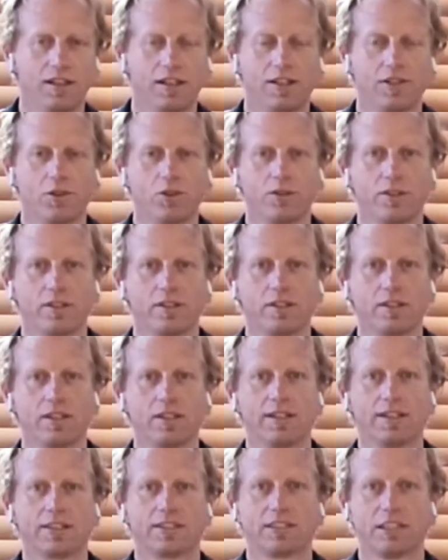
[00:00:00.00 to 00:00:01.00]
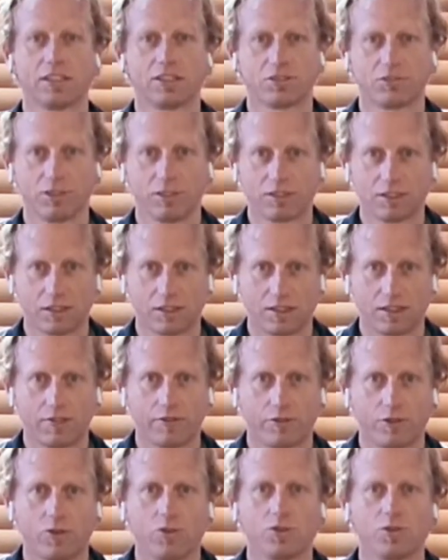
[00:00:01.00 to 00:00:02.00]
and all the accessories that are
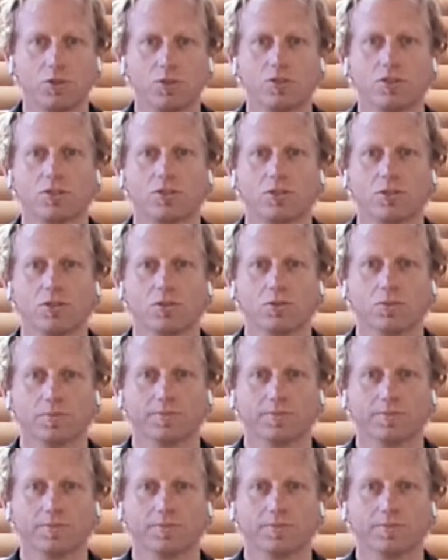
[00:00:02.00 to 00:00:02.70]
difficult to install.